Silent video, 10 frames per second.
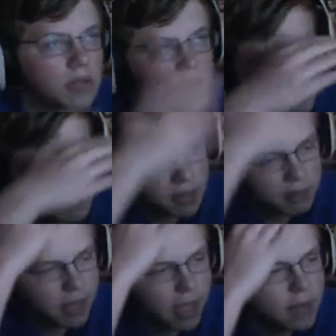I'll just keep that
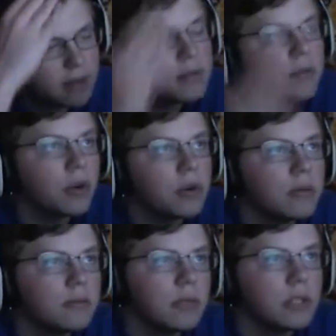in my hand
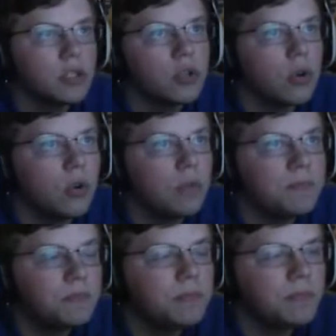for control.
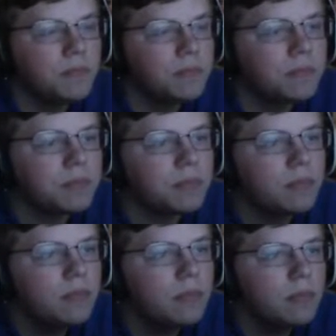
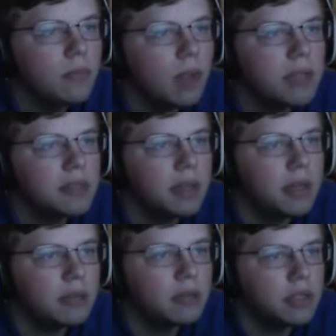In case I
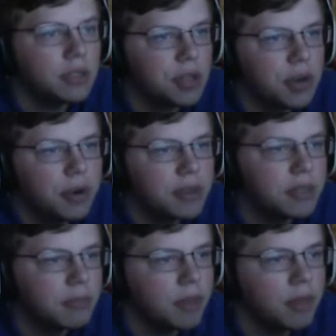need to just get rid
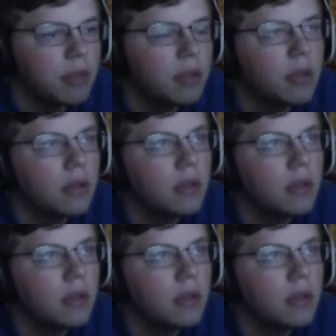of something.